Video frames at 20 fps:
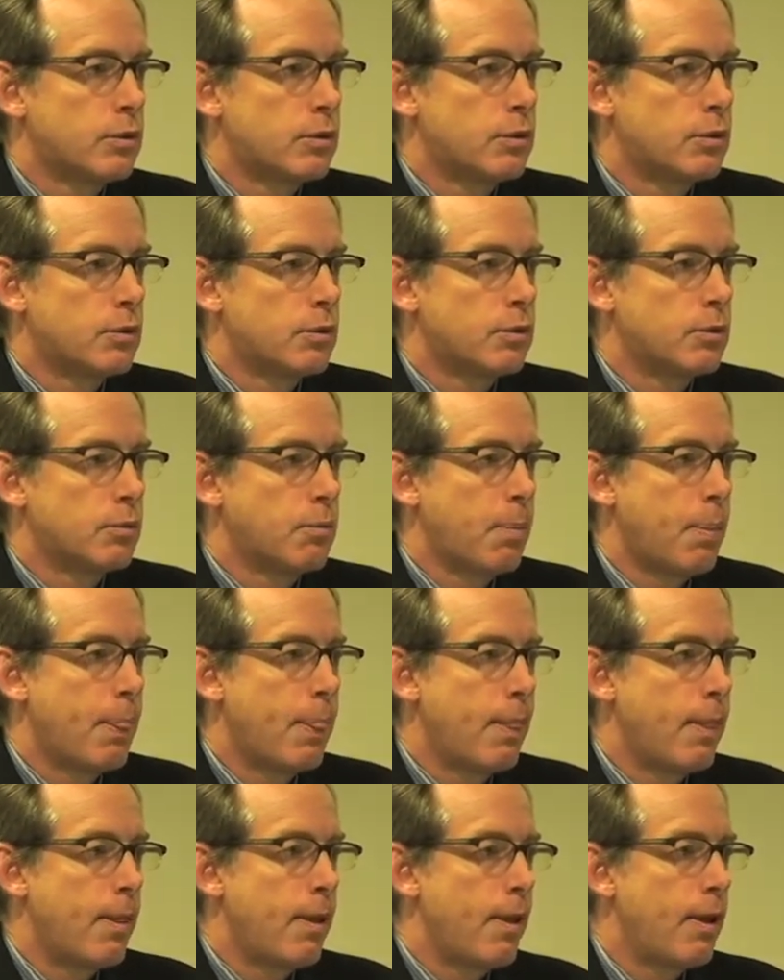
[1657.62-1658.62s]
So if there's
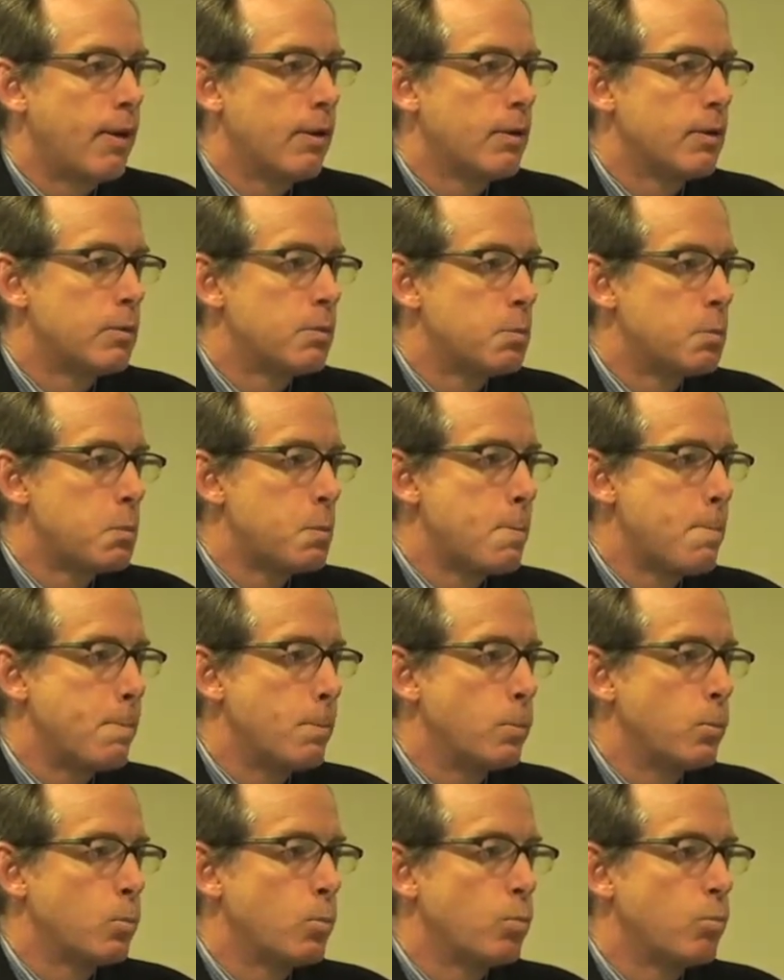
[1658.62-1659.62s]
a Catholic
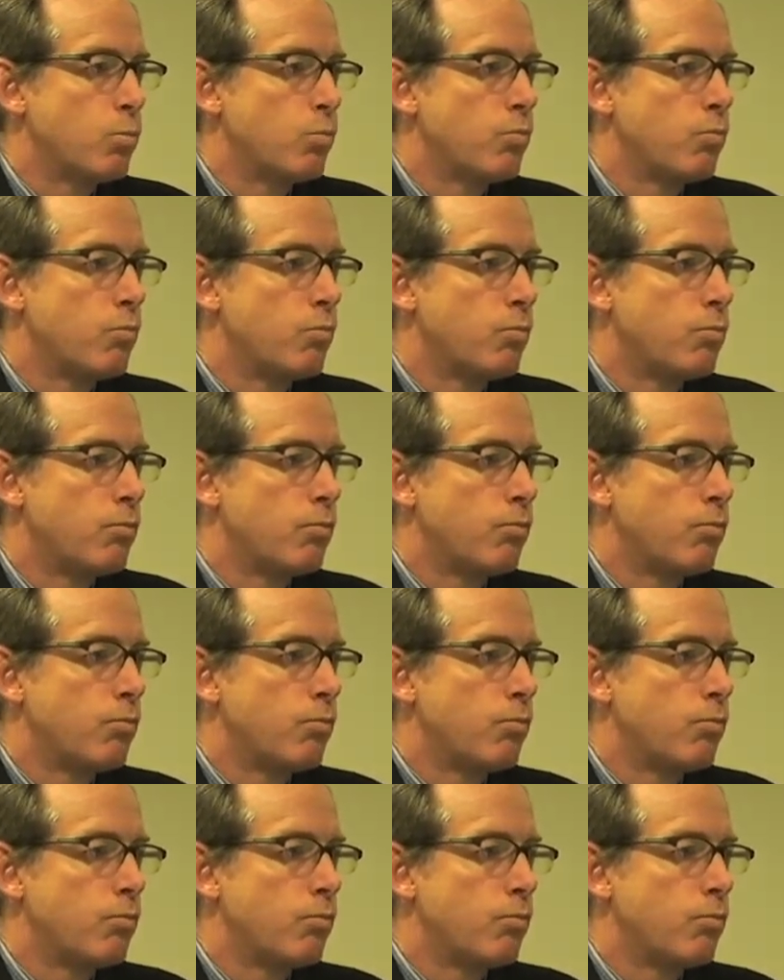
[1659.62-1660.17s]
imagination, there's also a